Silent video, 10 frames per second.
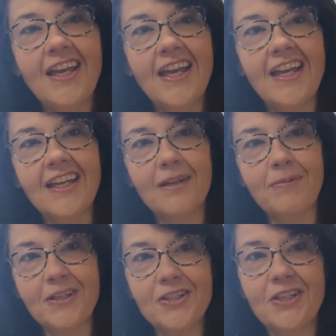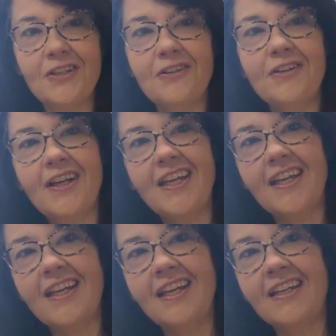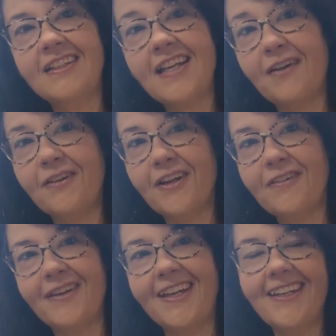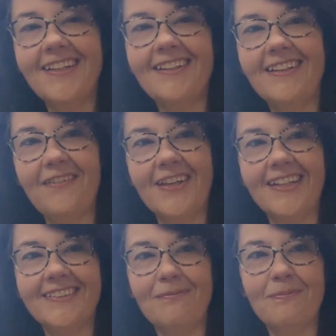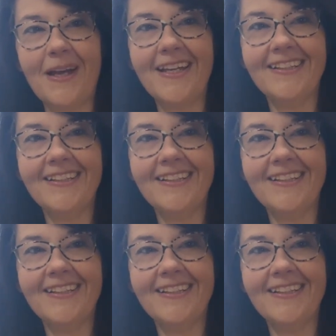and God bless you, and have a great week. Love ya. Bye.